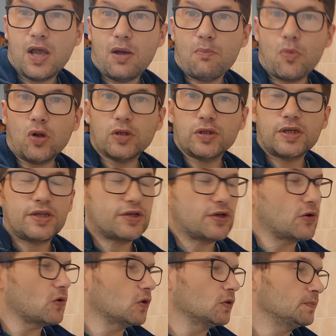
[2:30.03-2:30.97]

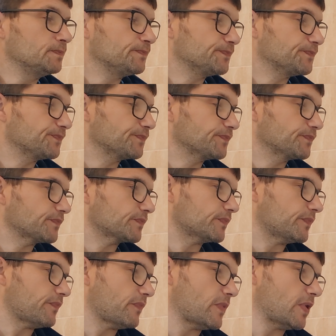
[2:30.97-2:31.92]
multi-tool.
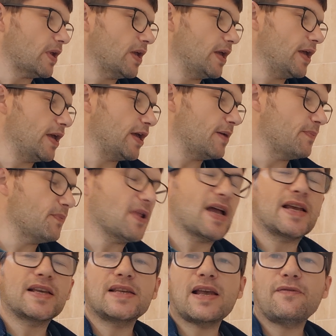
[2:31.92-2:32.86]
Like
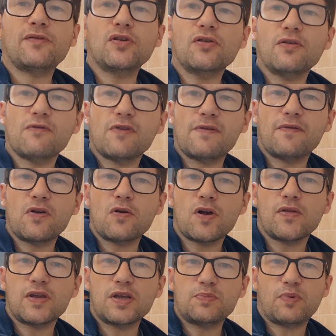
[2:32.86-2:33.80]
I said, I've done a review
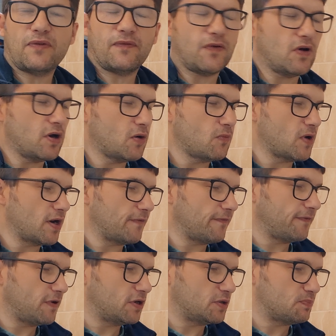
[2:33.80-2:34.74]
on this before when I
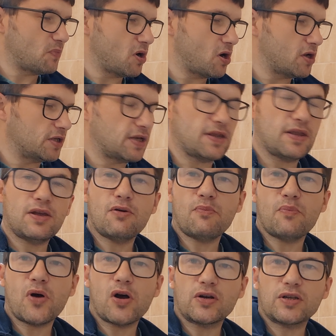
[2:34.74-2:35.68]
first bought it, the
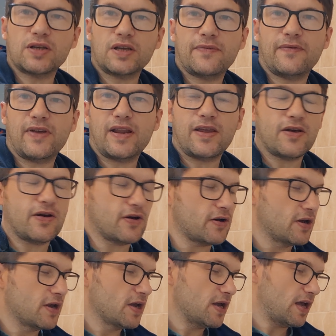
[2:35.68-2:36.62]
unboxing
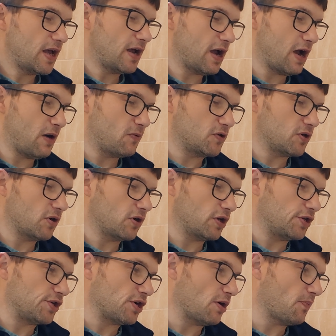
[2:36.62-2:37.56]
video. I was on a
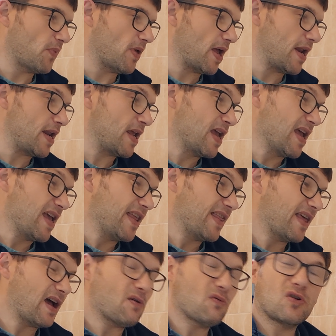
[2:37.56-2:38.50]
job then.
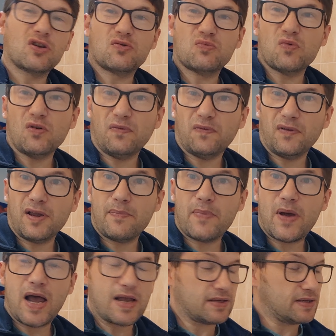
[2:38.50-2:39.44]
That was roughly
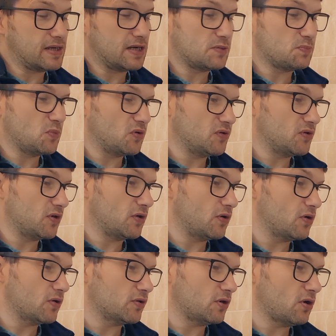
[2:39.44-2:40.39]
about 6 months
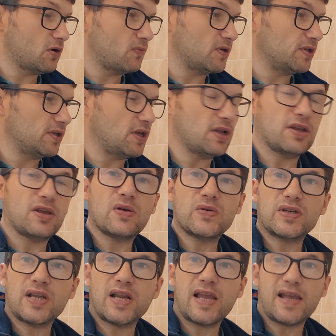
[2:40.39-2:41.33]
ago, so we're still
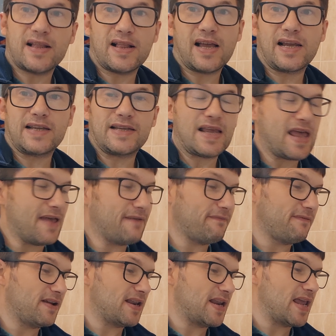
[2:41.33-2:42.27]
using it, like I said,
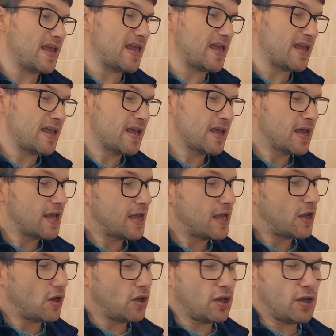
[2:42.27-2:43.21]
every day.
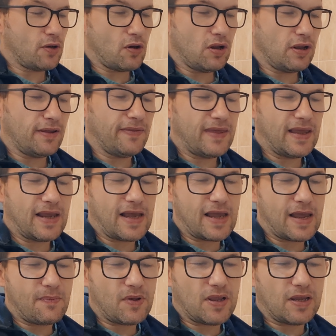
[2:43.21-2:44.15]
Only thing I
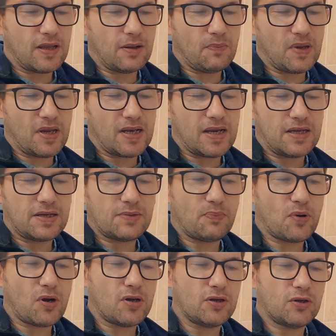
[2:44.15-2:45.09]
am a little bit
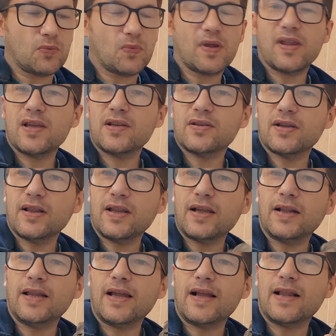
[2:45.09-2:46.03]
disappointed with is the
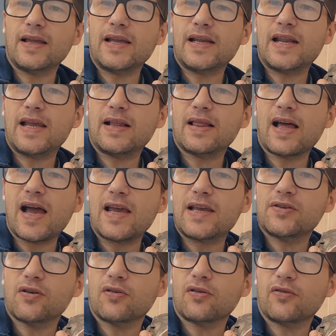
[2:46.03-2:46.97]
little LED
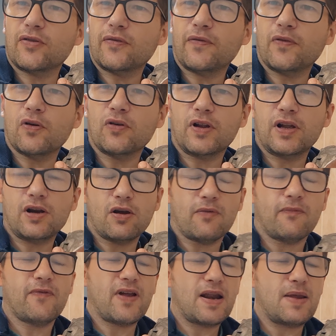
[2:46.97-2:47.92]
lights on the front. They're
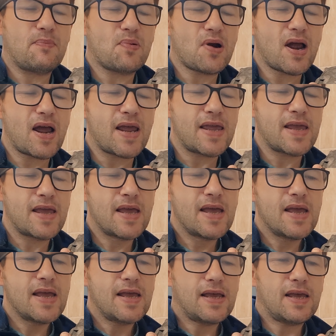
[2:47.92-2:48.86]
not very bright.
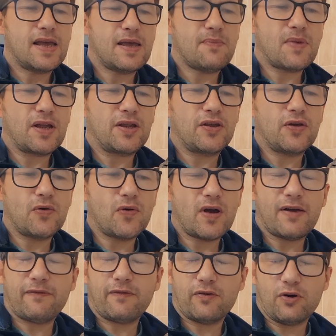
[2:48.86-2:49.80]
I do
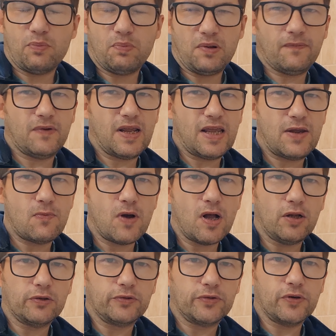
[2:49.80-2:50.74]
have a couple of
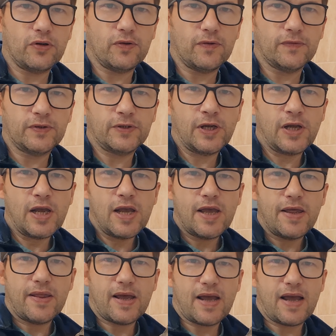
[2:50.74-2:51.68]
DeWalt drills
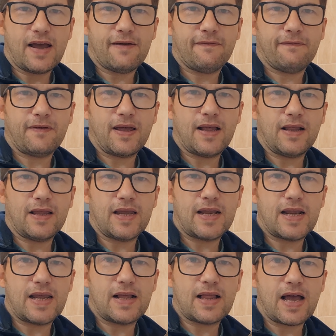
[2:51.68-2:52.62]
that have
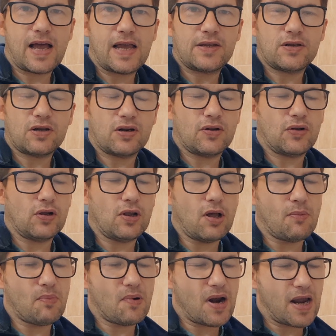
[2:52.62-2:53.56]
LED lights on and a
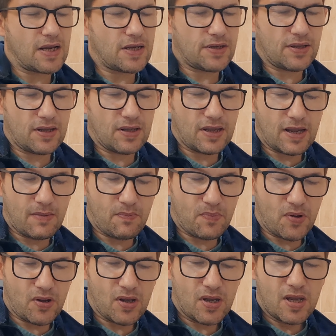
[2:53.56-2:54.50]
lot brighter than them,
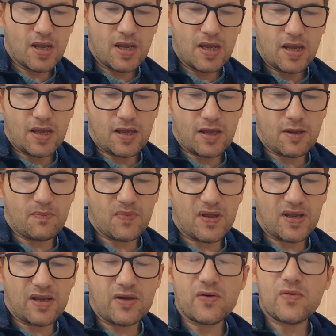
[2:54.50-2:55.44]
but
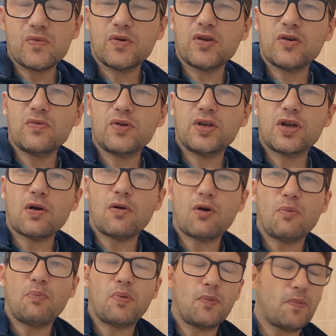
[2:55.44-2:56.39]
they do show
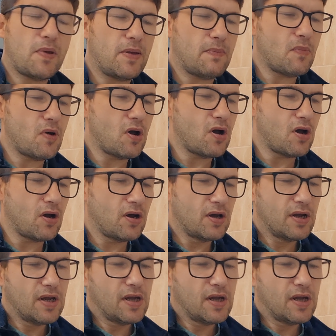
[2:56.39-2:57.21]
up a bit more